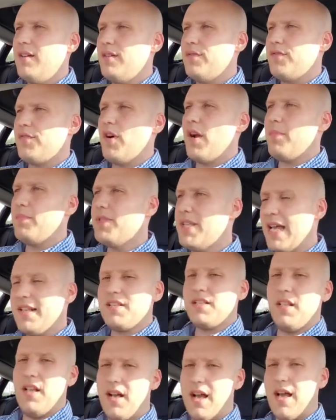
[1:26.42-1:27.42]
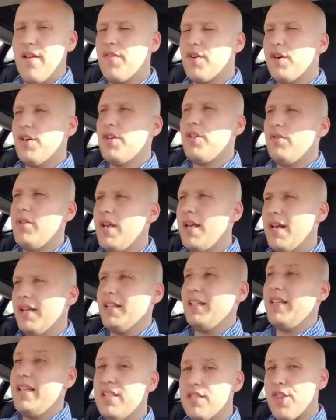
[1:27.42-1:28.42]
from Tesla, I've heard you need
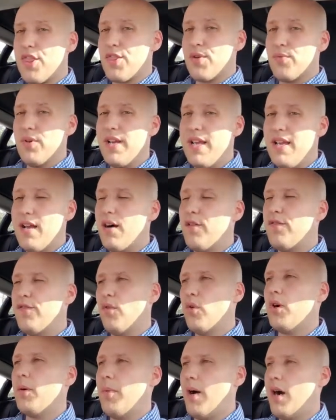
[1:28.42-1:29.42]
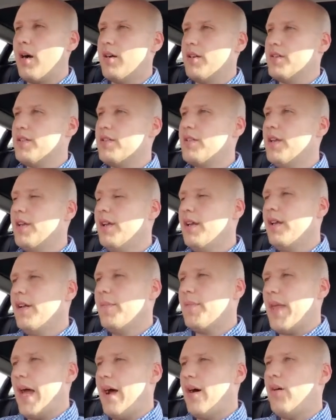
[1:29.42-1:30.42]
at least 3 of 4 bars.
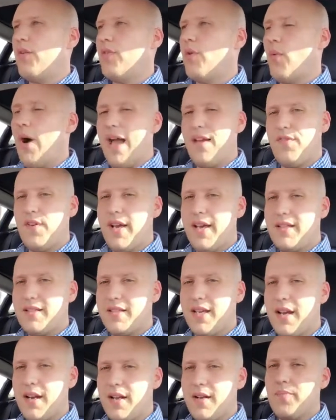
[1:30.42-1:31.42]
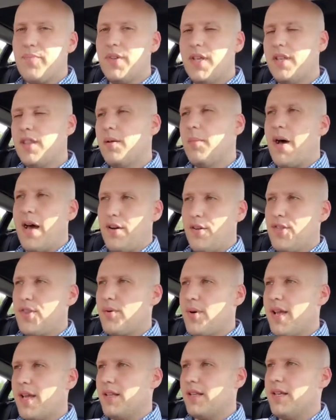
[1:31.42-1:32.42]
Now, the Wi-Fi antenna, in the Model
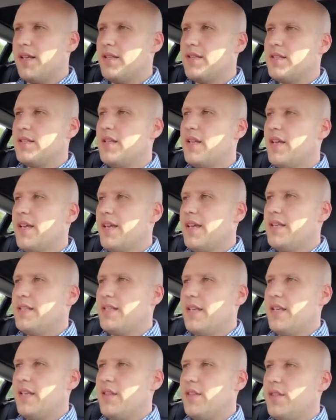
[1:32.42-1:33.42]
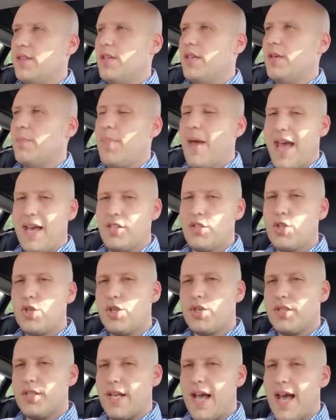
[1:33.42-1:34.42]
3 at least, is in the
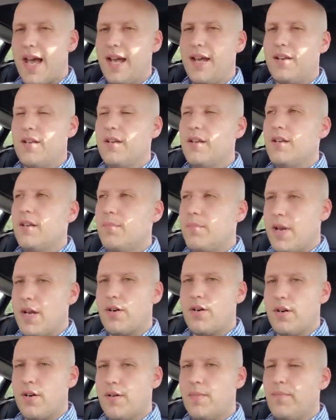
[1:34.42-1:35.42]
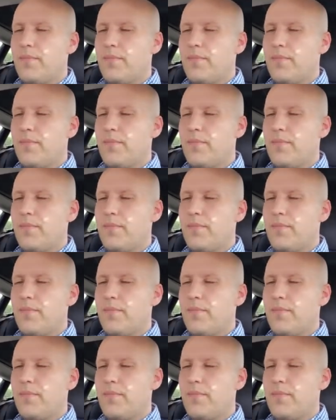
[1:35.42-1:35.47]
passenger side mirror.